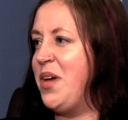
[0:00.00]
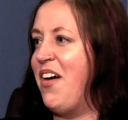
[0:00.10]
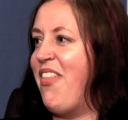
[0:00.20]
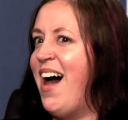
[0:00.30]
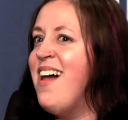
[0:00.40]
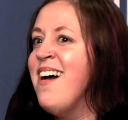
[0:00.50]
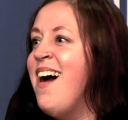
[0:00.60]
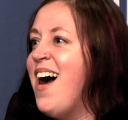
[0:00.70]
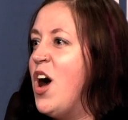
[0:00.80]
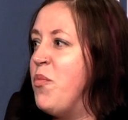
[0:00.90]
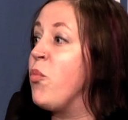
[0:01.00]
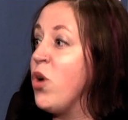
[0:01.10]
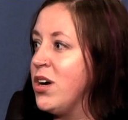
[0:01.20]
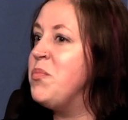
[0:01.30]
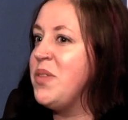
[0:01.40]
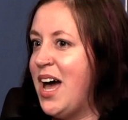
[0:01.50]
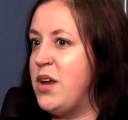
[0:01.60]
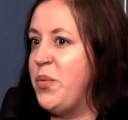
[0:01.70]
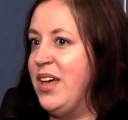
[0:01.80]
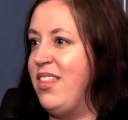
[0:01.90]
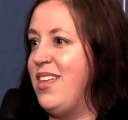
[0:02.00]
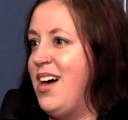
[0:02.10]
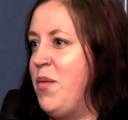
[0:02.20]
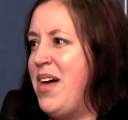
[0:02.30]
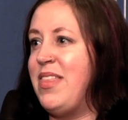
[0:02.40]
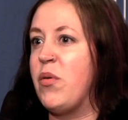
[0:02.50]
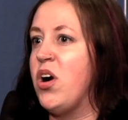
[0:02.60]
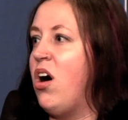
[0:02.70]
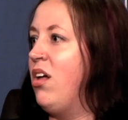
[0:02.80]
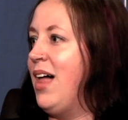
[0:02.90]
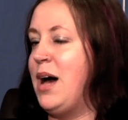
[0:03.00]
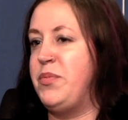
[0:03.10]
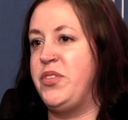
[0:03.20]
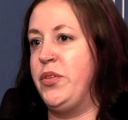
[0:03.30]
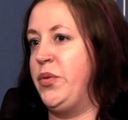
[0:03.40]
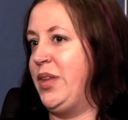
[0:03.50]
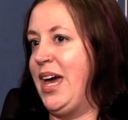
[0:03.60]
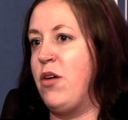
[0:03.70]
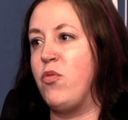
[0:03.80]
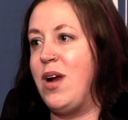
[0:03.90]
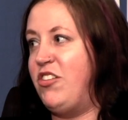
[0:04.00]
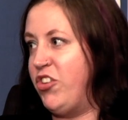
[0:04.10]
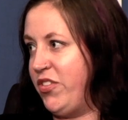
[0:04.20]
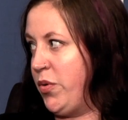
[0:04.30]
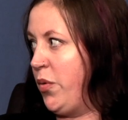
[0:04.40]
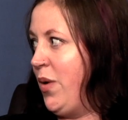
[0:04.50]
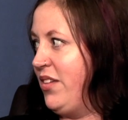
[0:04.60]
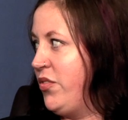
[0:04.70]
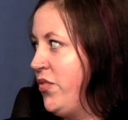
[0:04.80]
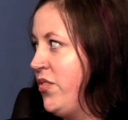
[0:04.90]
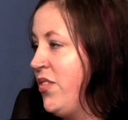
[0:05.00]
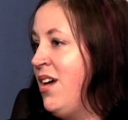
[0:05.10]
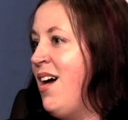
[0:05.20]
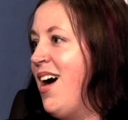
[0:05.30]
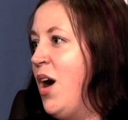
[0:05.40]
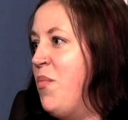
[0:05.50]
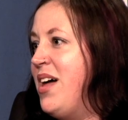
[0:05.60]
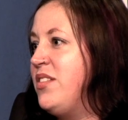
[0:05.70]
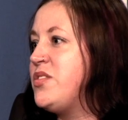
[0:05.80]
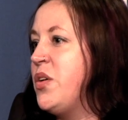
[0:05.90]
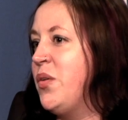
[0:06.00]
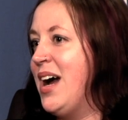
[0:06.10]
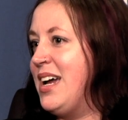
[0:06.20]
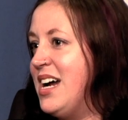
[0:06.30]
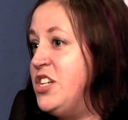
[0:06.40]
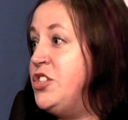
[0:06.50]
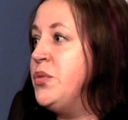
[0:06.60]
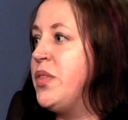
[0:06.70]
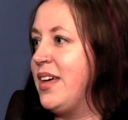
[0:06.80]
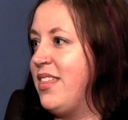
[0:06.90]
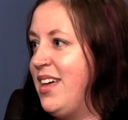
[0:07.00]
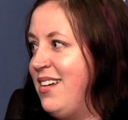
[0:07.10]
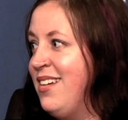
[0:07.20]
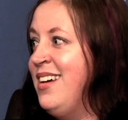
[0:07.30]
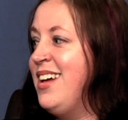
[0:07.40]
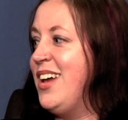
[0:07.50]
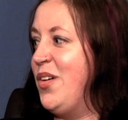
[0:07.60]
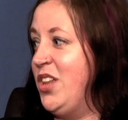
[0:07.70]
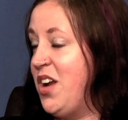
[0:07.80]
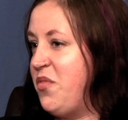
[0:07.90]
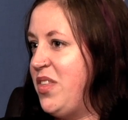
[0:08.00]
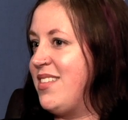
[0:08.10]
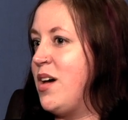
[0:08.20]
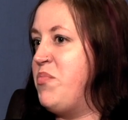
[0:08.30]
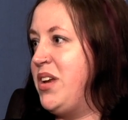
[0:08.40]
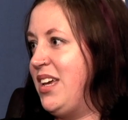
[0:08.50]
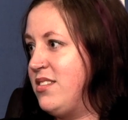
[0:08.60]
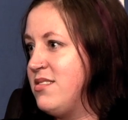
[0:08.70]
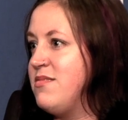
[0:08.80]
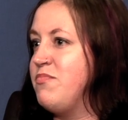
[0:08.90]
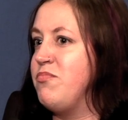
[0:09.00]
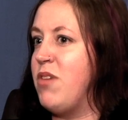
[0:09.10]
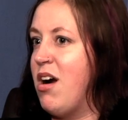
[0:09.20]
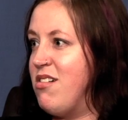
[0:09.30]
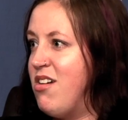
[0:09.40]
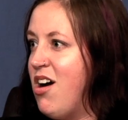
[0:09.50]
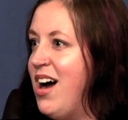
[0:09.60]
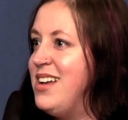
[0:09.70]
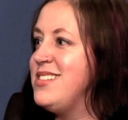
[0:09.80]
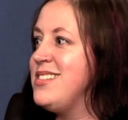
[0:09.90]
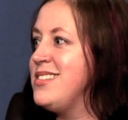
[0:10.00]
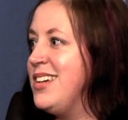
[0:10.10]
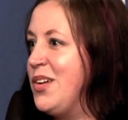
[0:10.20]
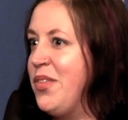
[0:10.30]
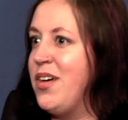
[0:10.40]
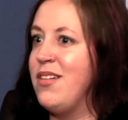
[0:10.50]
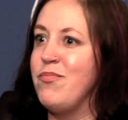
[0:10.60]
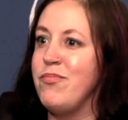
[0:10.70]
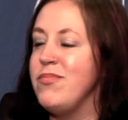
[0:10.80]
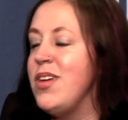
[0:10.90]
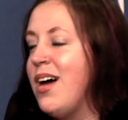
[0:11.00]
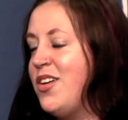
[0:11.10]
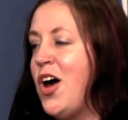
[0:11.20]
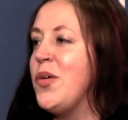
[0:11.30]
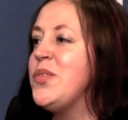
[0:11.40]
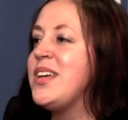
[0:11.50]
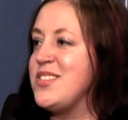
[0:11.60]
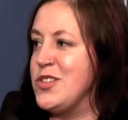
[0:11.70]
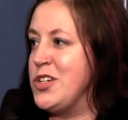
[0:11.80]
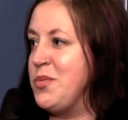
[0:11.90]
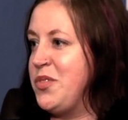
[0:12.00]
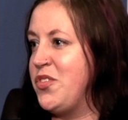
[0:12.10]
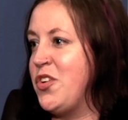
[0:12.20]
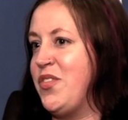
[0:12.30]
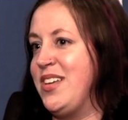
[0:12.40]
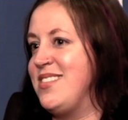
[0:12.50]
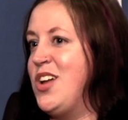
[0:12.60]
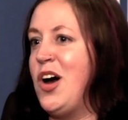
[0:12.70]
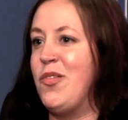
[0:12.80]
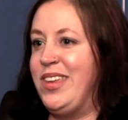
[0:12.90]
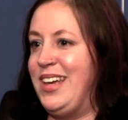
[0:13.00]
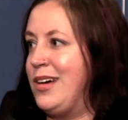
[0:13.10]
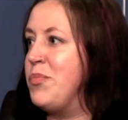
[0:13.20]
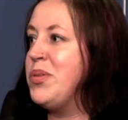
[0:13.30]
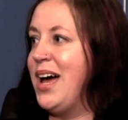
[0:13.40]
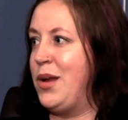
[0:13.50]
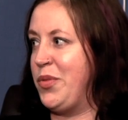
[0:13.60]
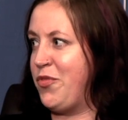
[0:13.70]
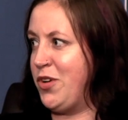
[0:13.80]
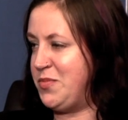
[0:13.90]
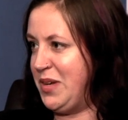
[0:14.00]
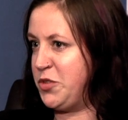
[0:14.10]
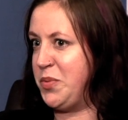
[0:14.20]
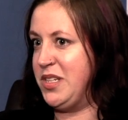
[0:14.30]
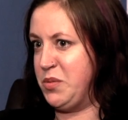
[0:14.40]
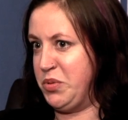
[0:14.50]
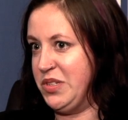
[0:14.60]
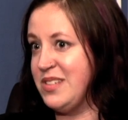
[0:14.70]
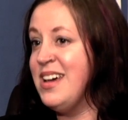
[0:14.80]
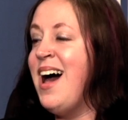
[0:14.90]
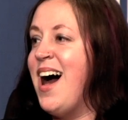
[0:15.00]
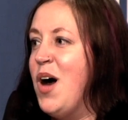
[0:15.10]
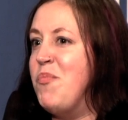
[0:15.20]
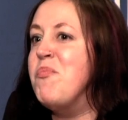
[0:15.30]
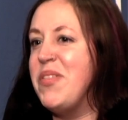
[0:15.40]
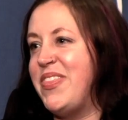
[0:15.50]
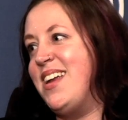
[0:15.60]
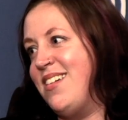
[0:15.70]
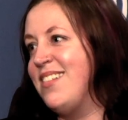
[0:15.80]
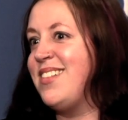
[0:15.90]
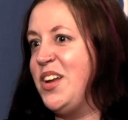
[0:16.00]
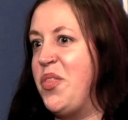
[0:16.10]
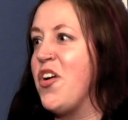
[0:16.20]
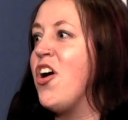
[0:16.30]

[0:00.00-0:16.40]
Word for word: me on that, um, were complied with, um, and they were all absolutely outrageous requests. Mm. and so I, I do think that you know, a lot of these companies are not, you know, the, not only is their terms of service not really compliant with free speech principles, um, but then, you know, they're